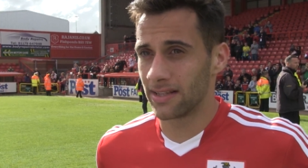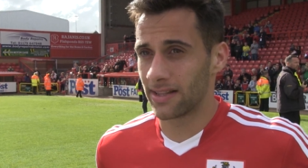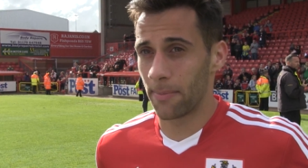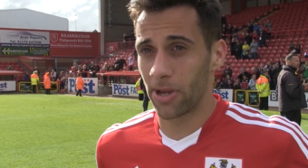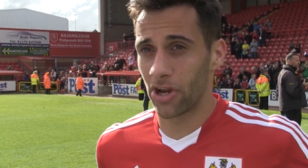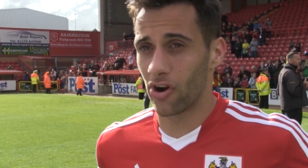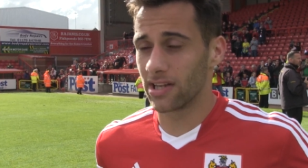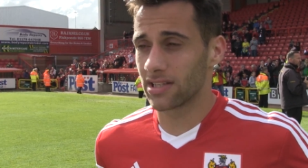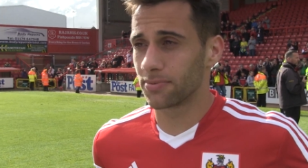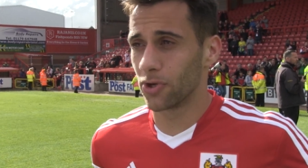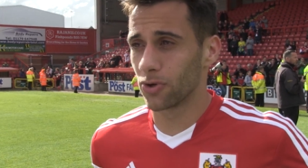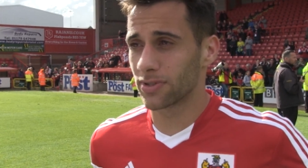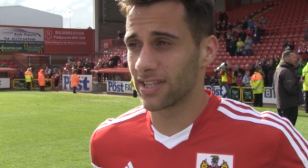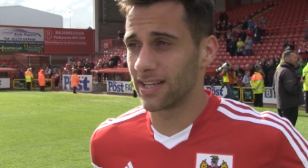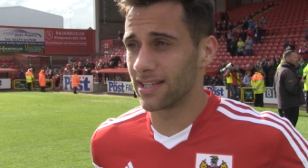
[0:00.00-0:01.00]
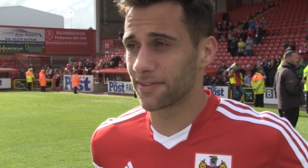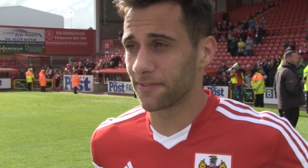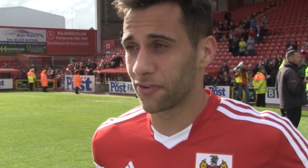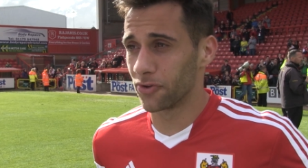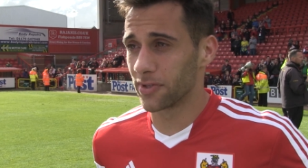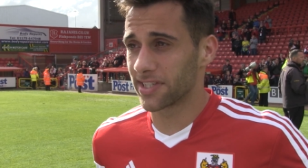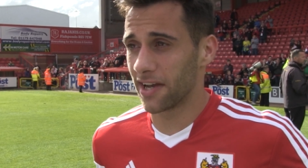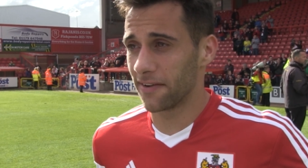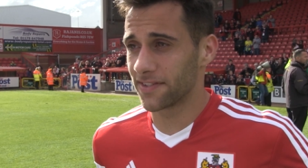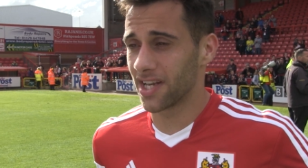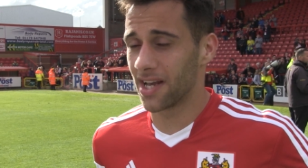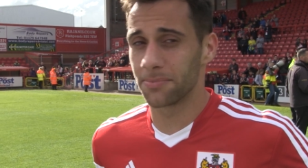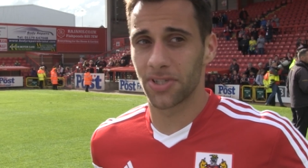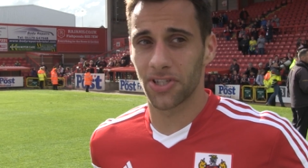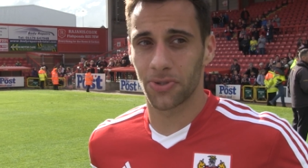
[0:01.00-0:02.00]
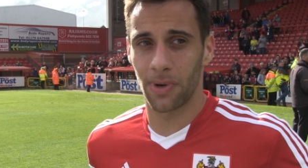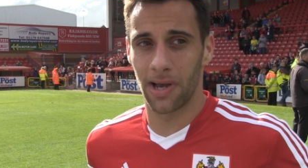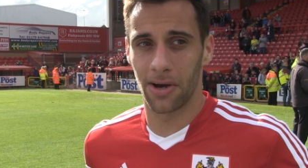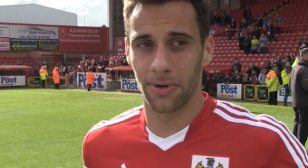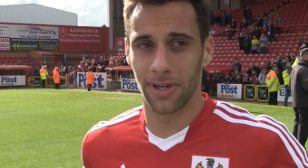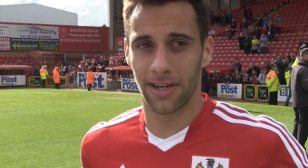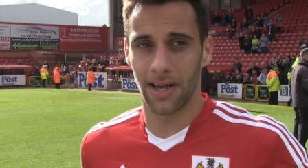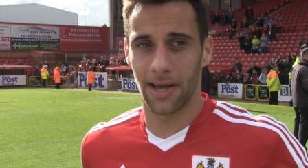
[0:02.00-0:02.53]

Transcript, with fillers: They've been great to me all season through the tough times as well, and